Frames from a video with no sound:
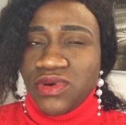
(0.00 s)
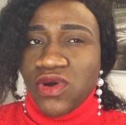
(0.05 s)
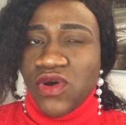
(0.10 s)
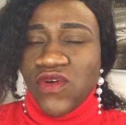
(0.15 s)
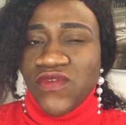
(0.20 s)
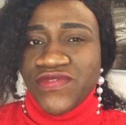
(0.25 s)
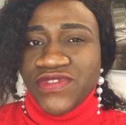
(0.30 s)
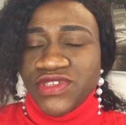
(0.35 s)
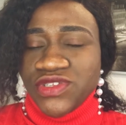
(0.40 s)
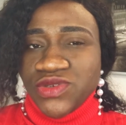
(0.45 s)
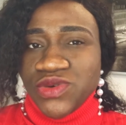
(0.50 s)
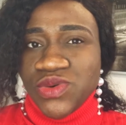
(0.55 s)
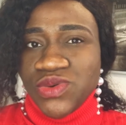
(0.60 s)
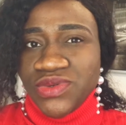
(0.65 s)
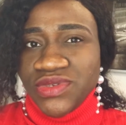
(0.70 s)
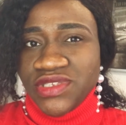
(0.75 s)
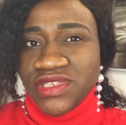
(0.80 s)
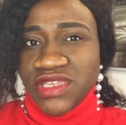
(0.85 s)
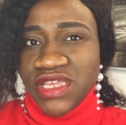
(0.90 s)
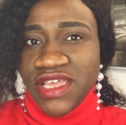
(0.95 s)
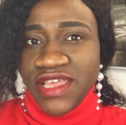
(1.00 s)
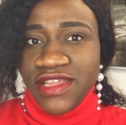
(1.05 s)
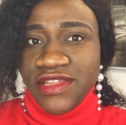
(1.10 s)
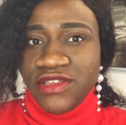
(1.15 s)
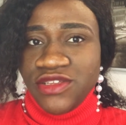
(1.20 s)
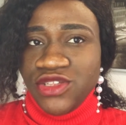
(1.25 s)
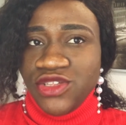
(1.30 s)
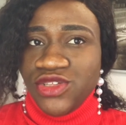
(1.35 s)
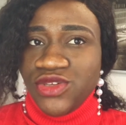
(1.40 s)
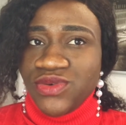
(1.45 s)
of the schools
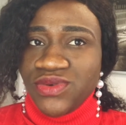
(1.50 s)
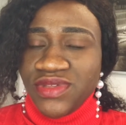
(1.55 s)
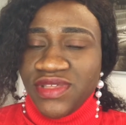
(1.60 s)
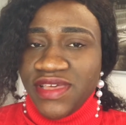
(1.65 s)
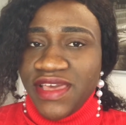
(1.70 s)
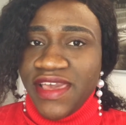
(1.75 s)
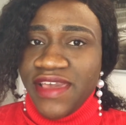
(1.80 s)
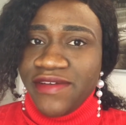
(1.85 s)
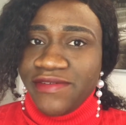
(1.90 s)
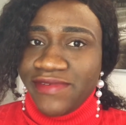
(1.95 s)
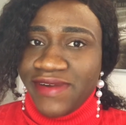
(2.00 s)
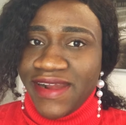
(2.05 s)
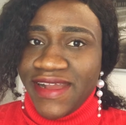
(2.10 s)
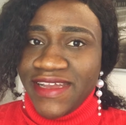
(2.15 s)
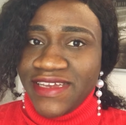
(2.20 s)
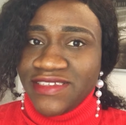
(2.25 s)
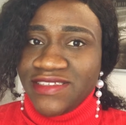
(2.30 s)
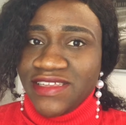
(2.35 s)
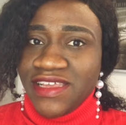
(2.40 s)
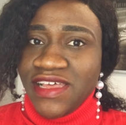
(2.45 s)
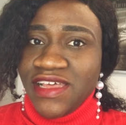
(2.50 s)
in UK, right?